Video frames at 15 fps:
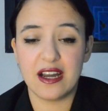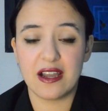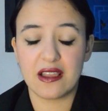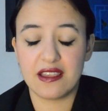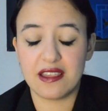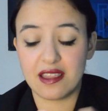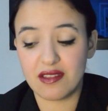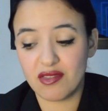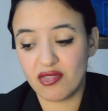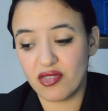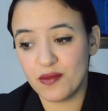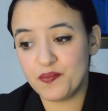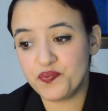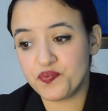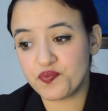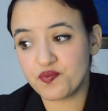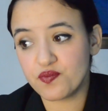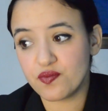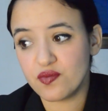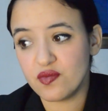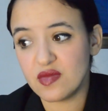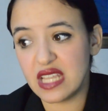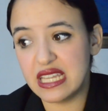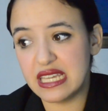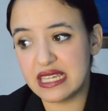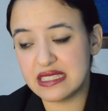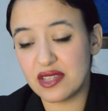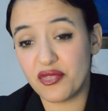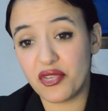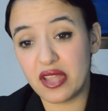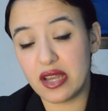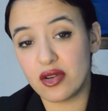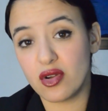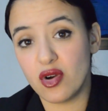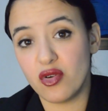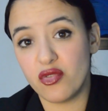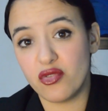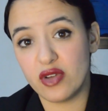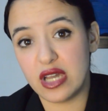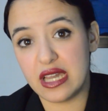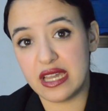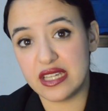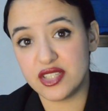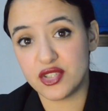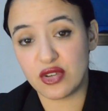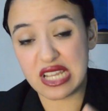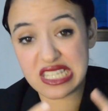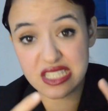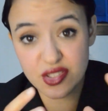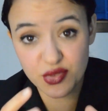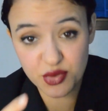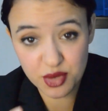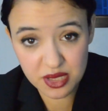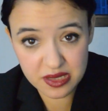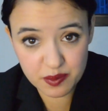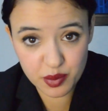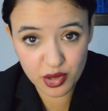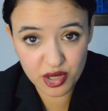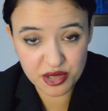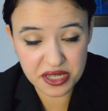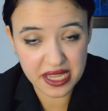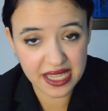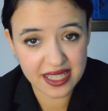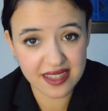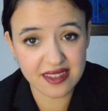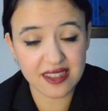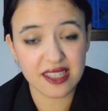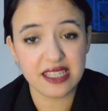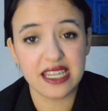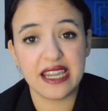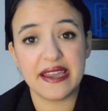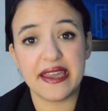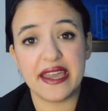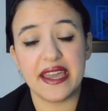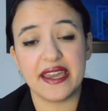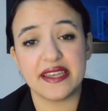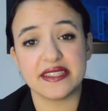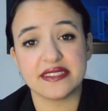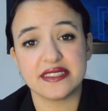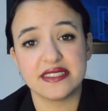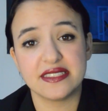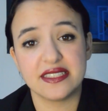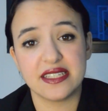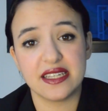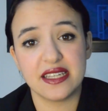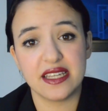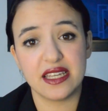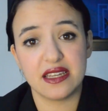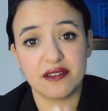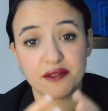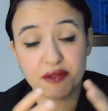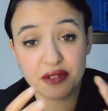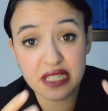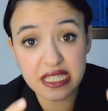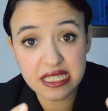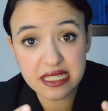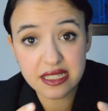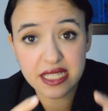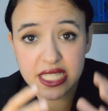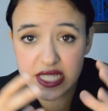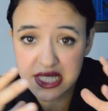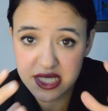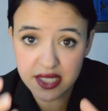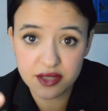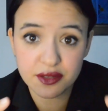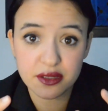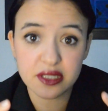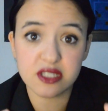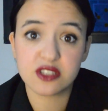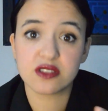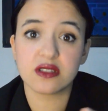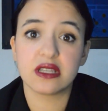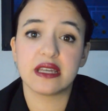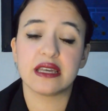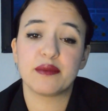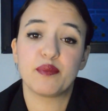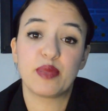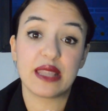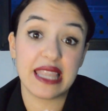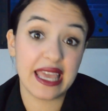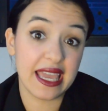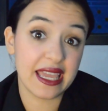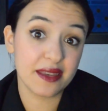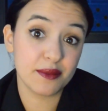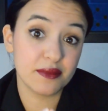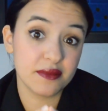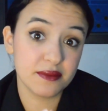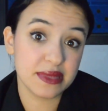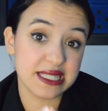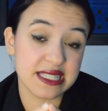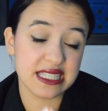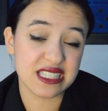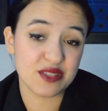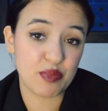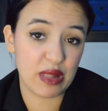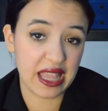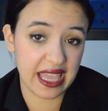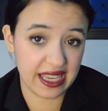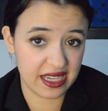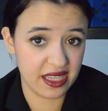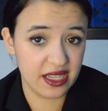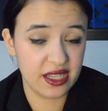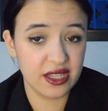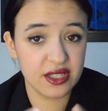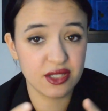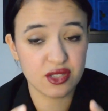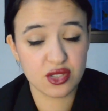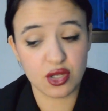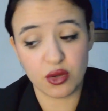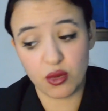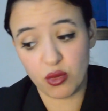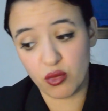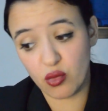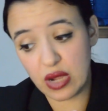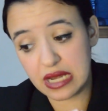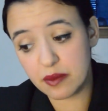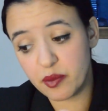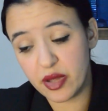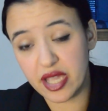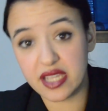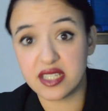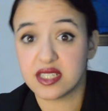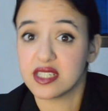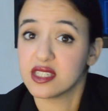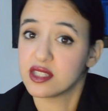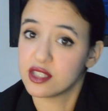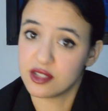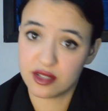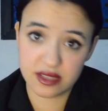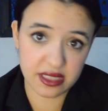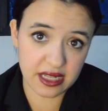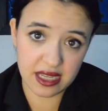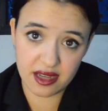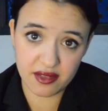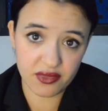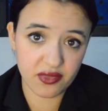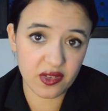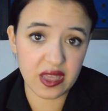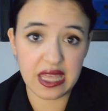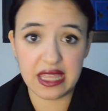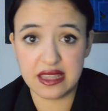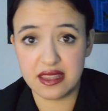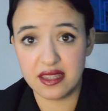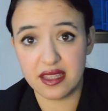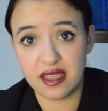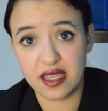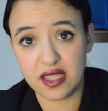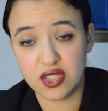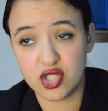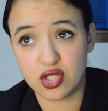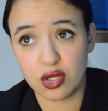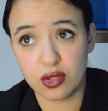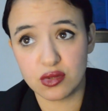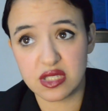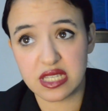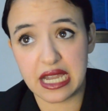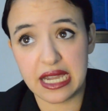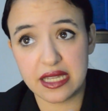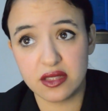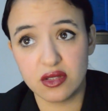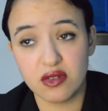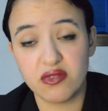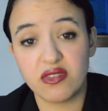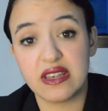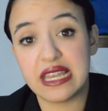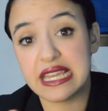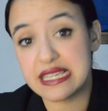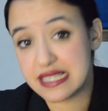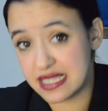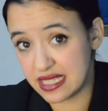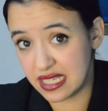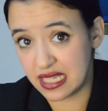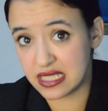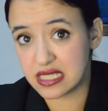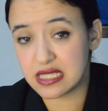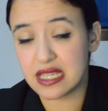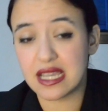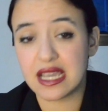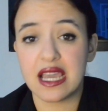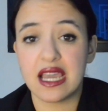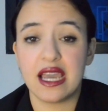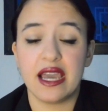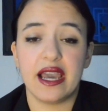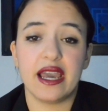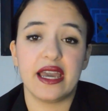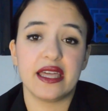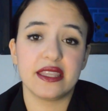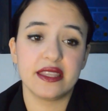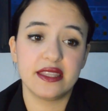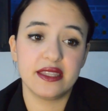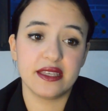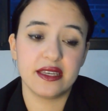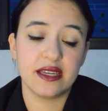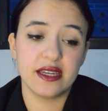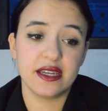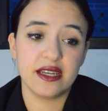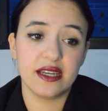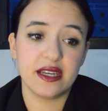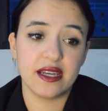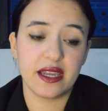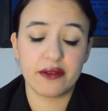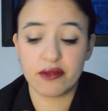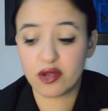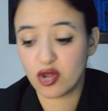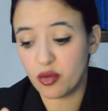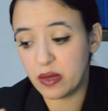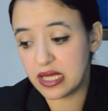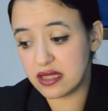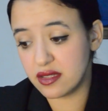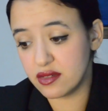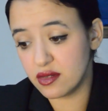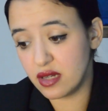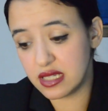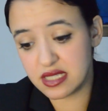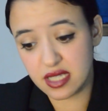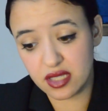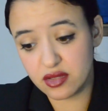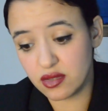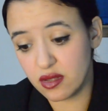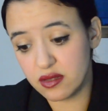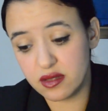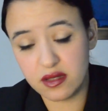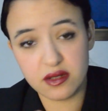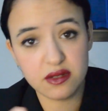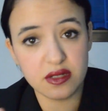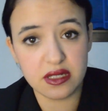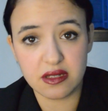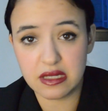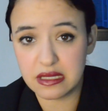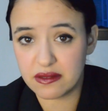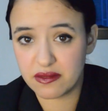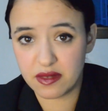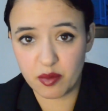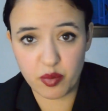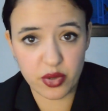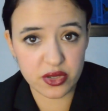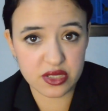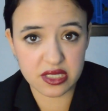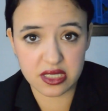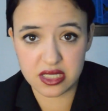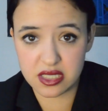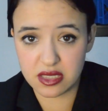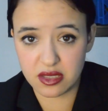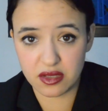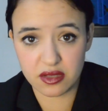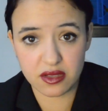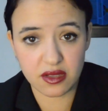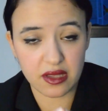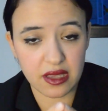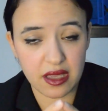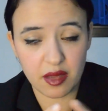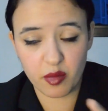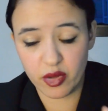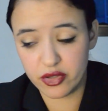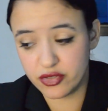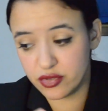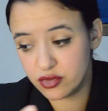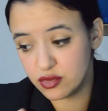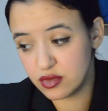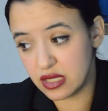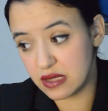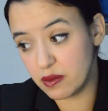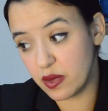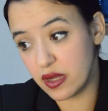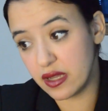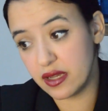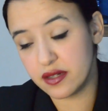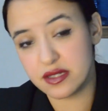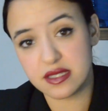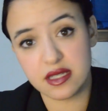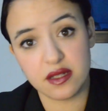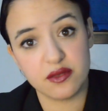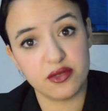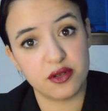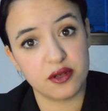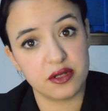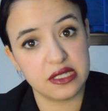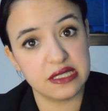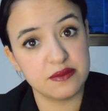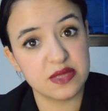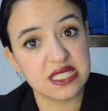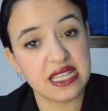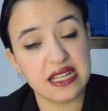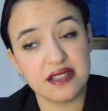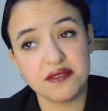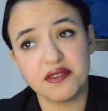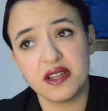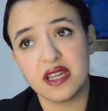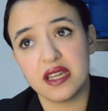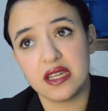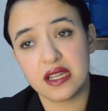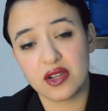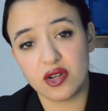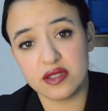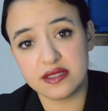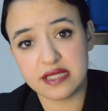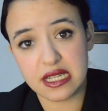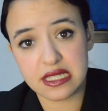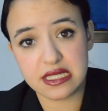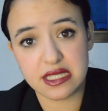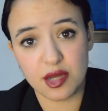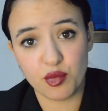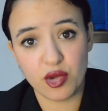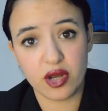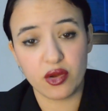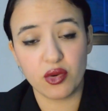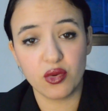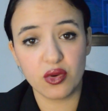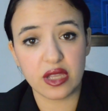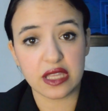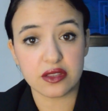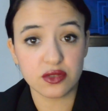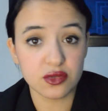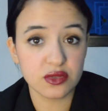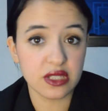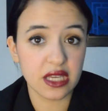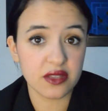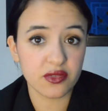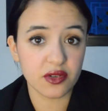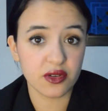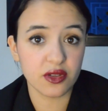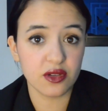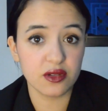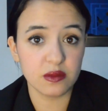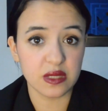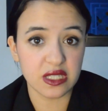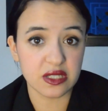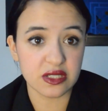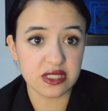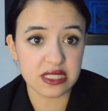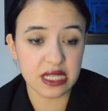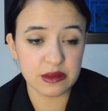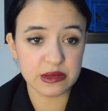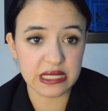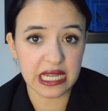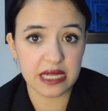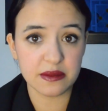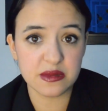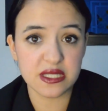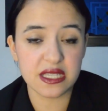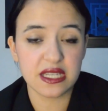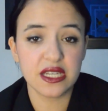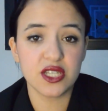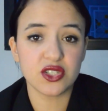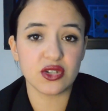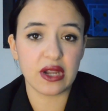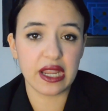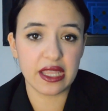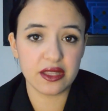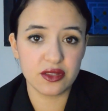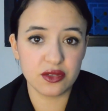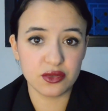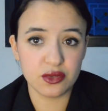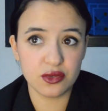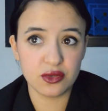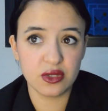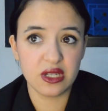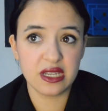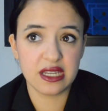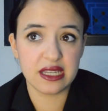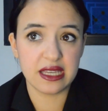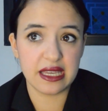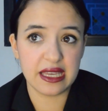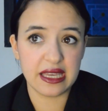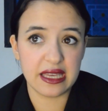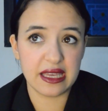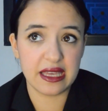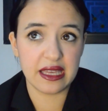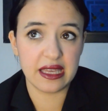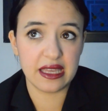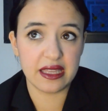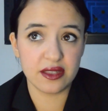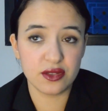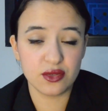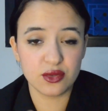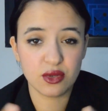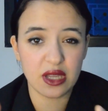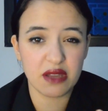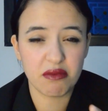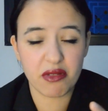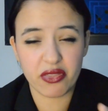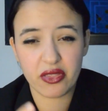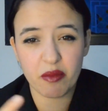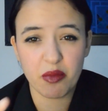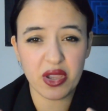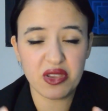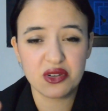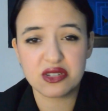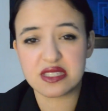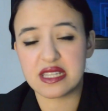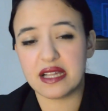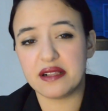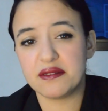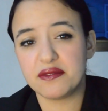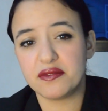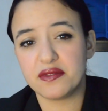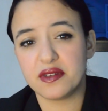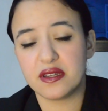give the feeling of a trustful project and real and serious business plan. So 1 page it's not enough, and it shows kind of laziness. And I recommend you, as I told you, if the person is not able to do that by herself or himself, contact someone who can do that for you, because sometimes trying to do everything by yourself